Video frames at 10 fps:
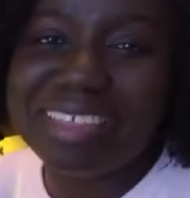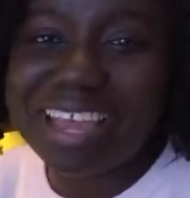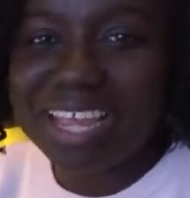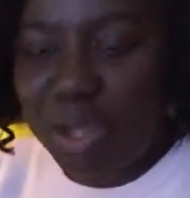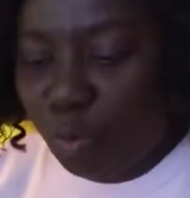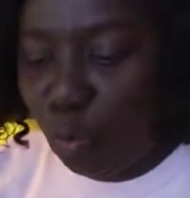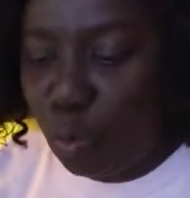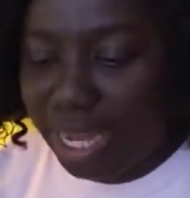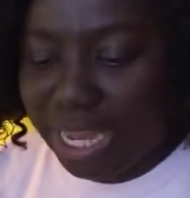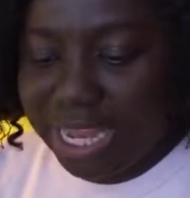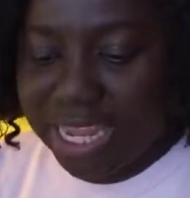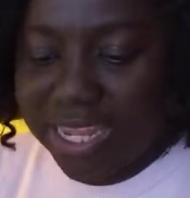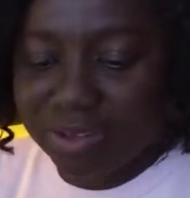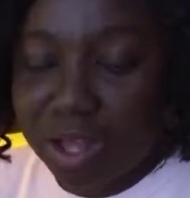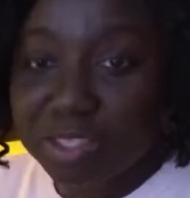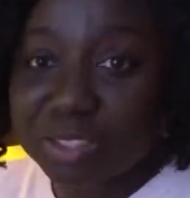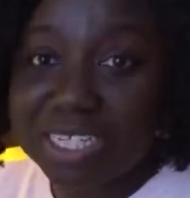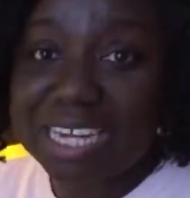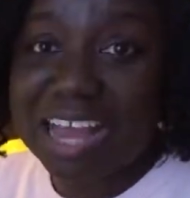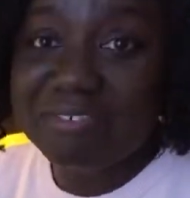there. We also
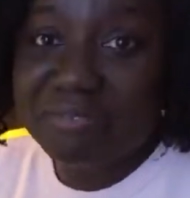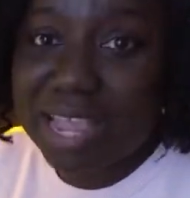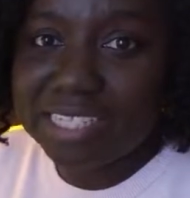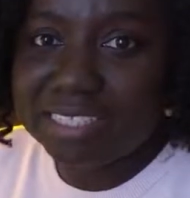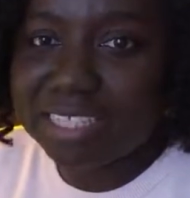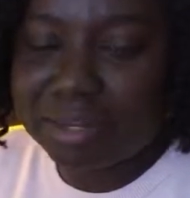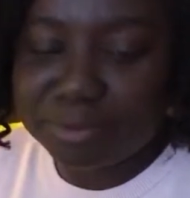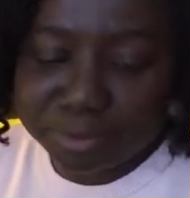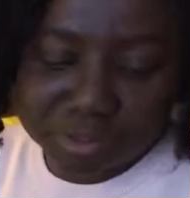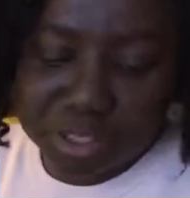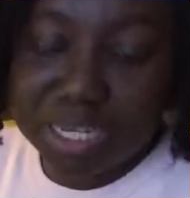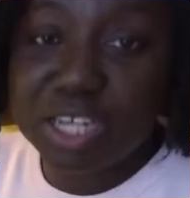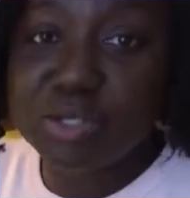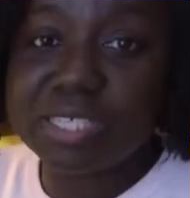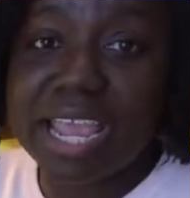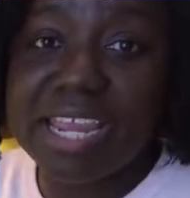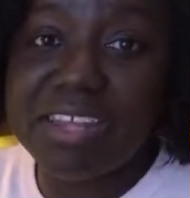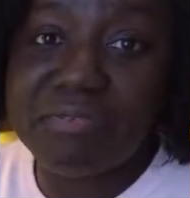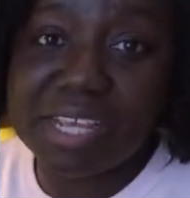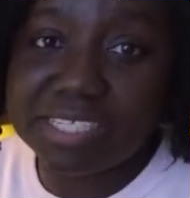need our vegetables. You can use
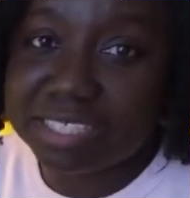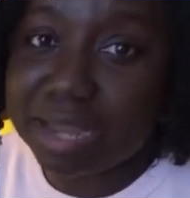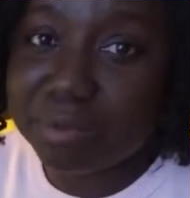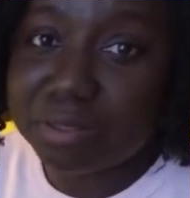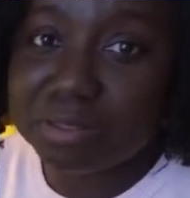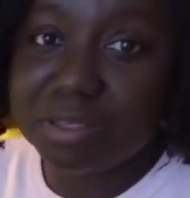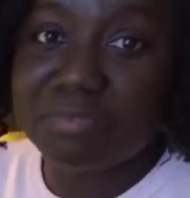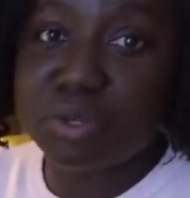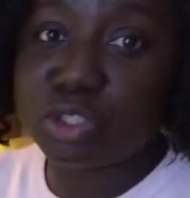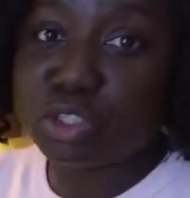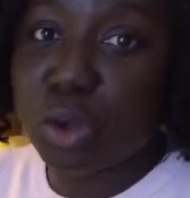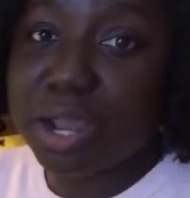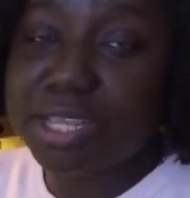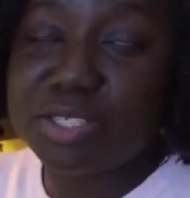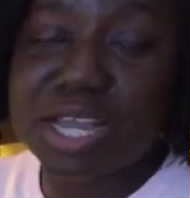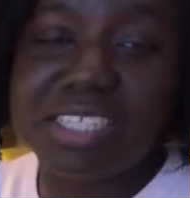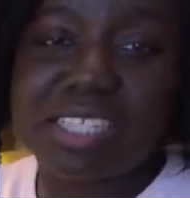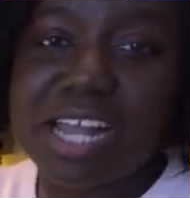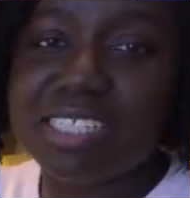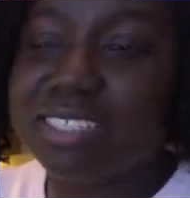any vegetables of your choice. You can
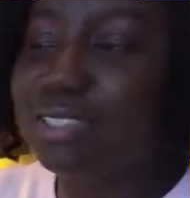cut it